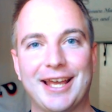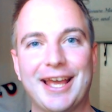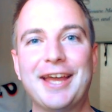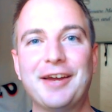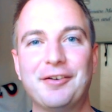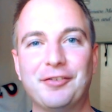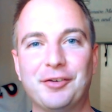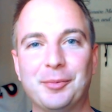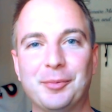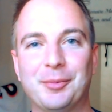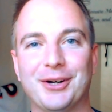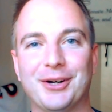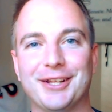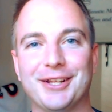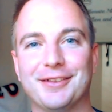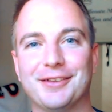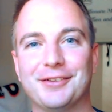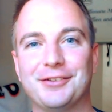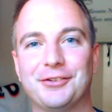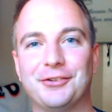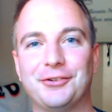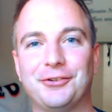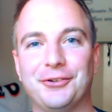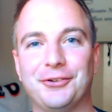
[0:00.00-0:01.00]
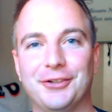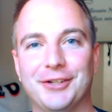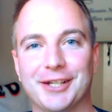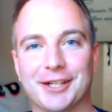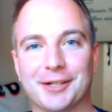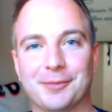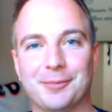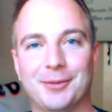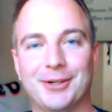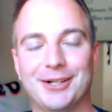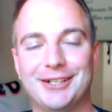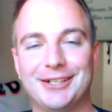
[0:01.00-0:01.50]
Hey everybody, this is Drew
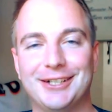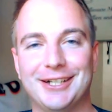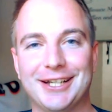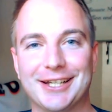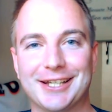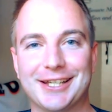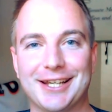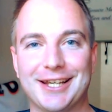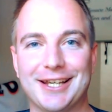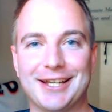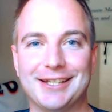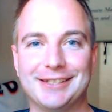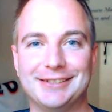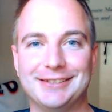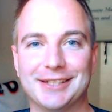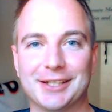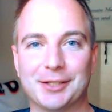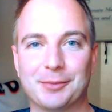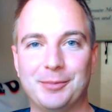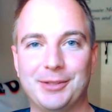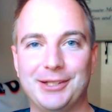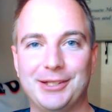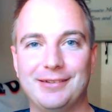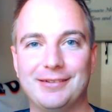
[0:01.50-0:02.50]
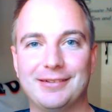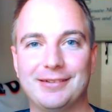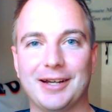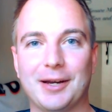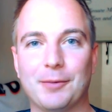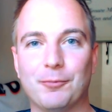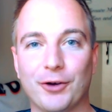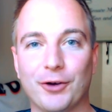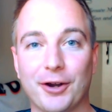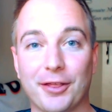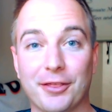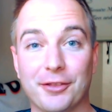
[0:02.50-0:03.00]
Dinkmeyer, aka Dinkpiece, and
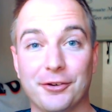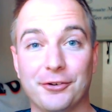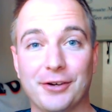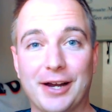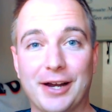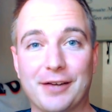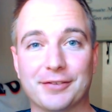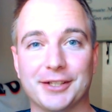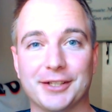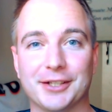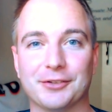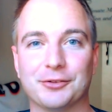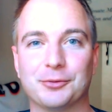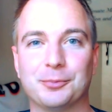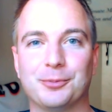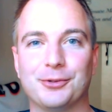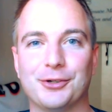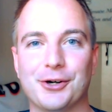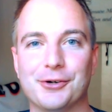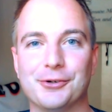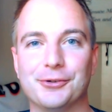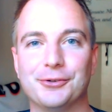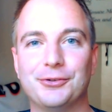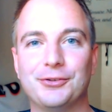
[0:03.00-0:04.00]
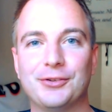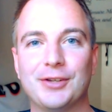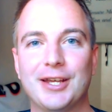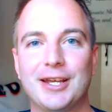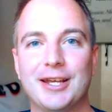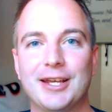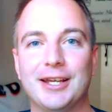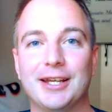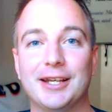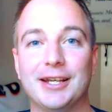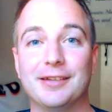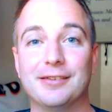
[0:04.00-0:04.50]
I'm one of the DraftKings pros.
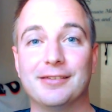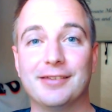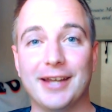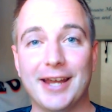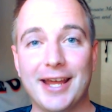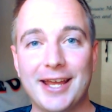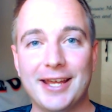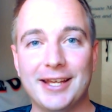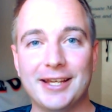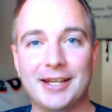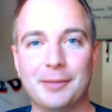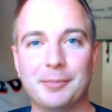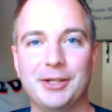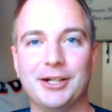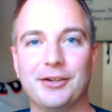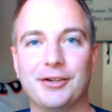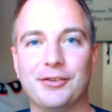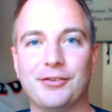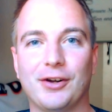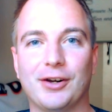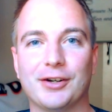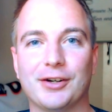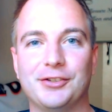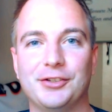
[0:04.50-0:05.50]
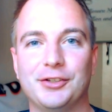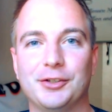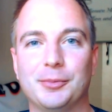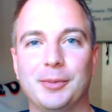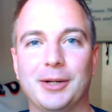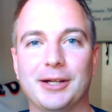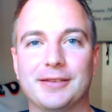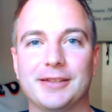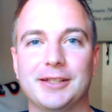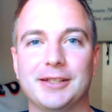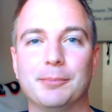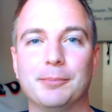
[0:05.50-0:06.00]
And today I'm here to talk to you
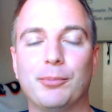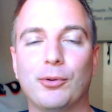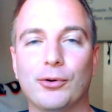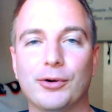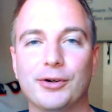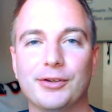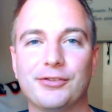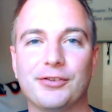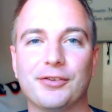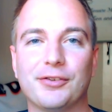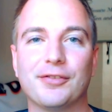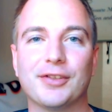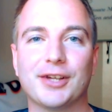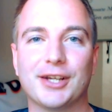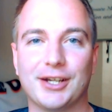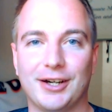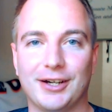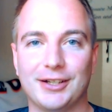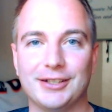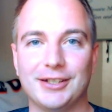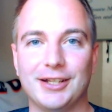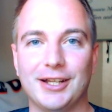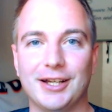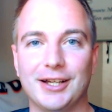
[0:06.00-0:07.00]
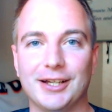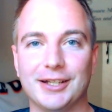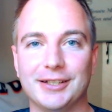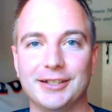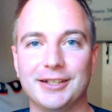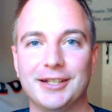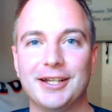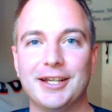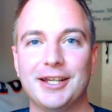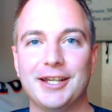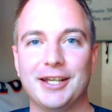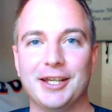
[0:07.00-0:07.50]
about the importance of the cut
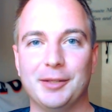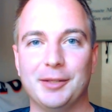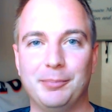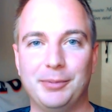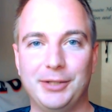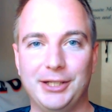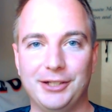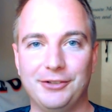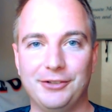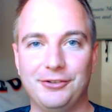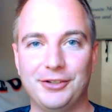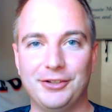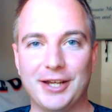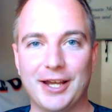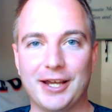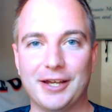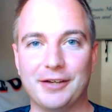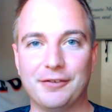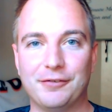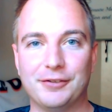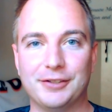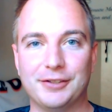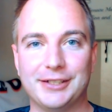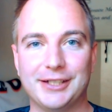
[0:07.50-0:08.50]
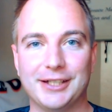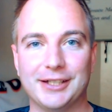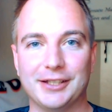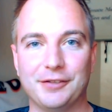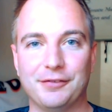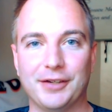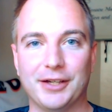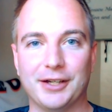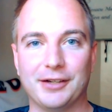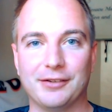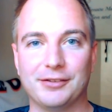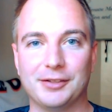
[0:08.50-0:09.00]
line in PGA for daily
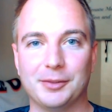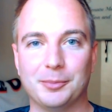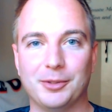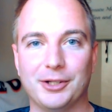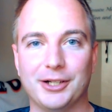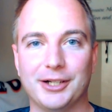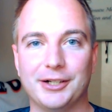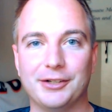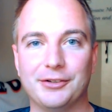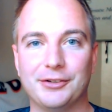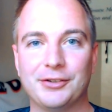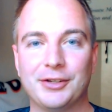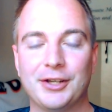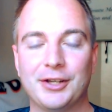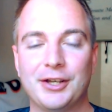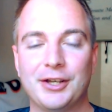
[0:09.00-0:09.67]
fantasy players.